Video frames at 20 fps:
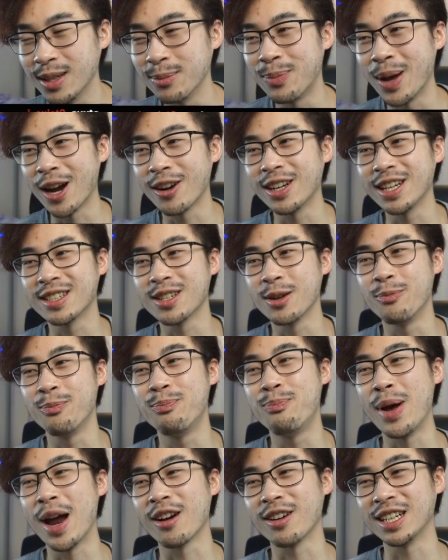Barry is a
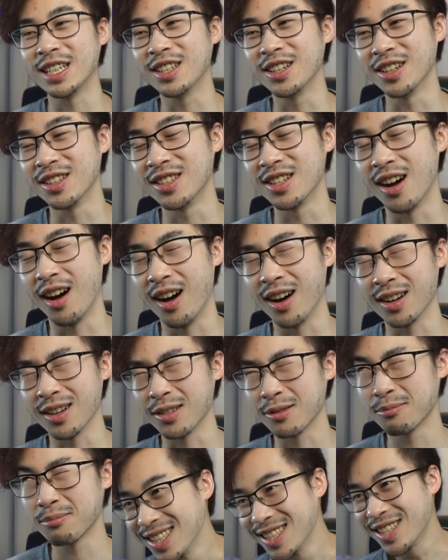very good dog.
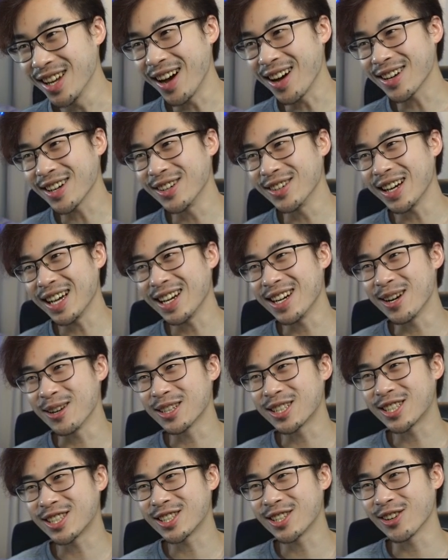Doggo in a
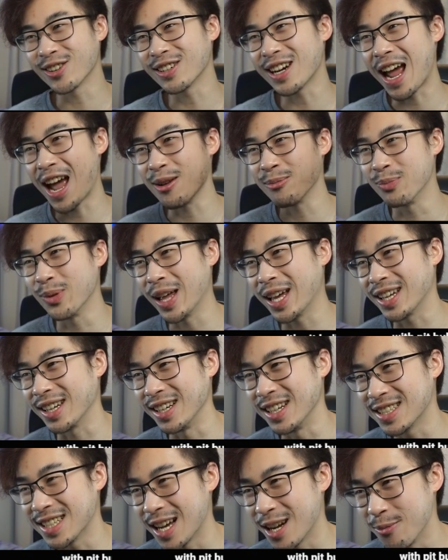shirt and blanket.
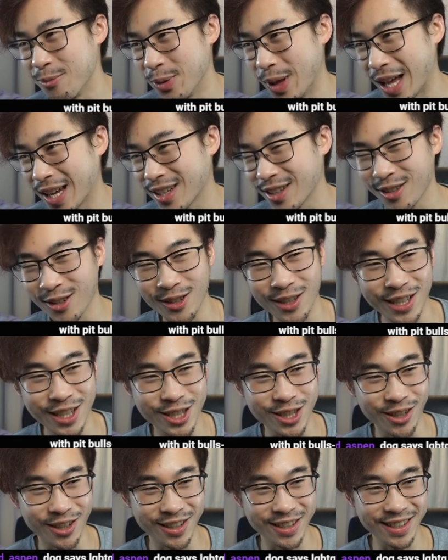Is that a blanket or a
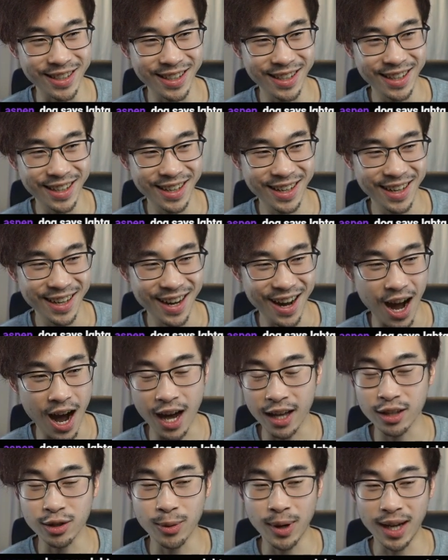shirt?
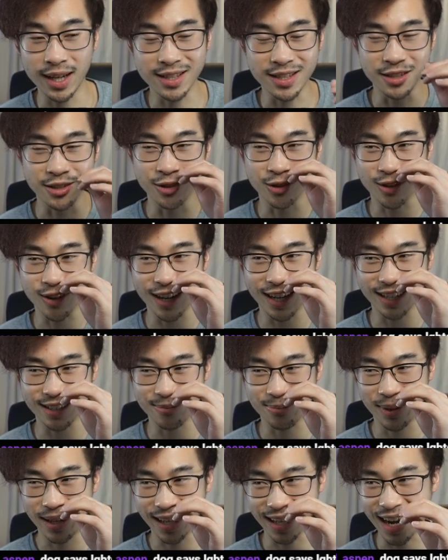Either way, it's a great
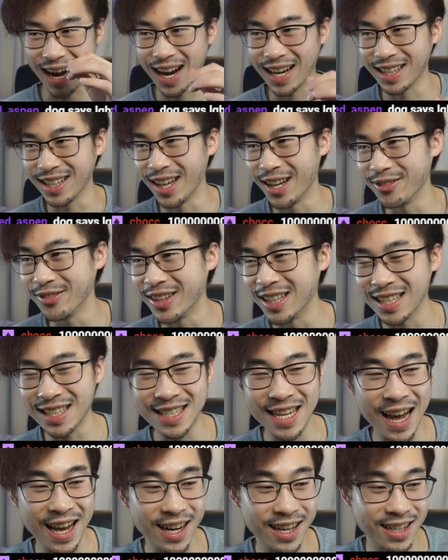pick. I love this,
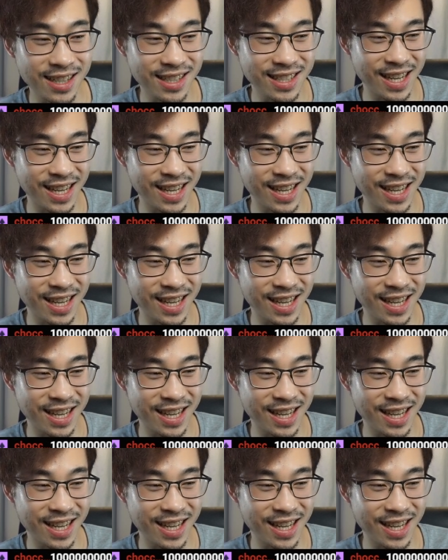10 out of